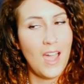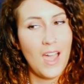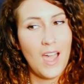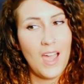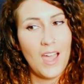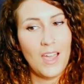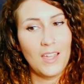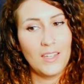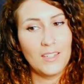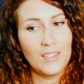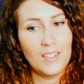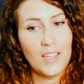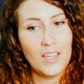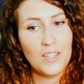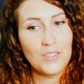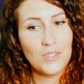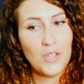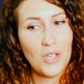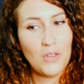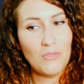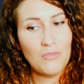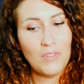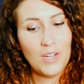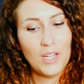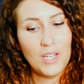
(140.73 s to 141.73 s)
And I
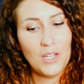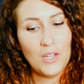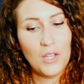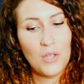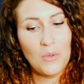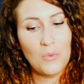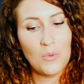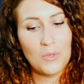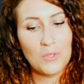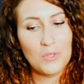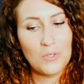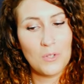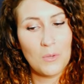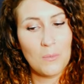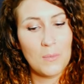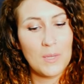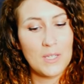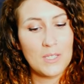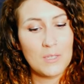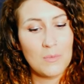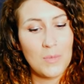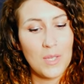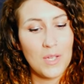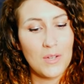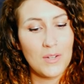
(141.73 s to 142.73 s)
don't really know what stopped me,
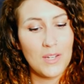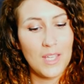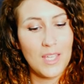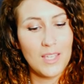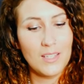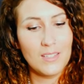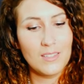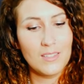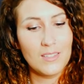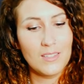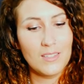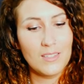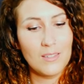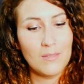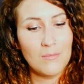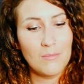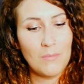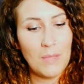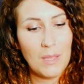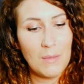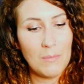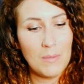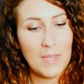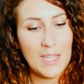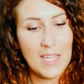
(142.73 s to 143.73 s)
to be honest.
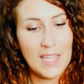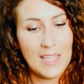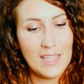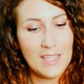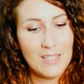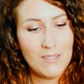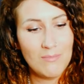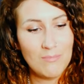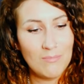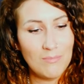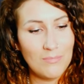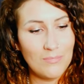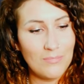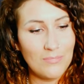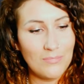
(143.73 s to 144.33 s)
Maybe,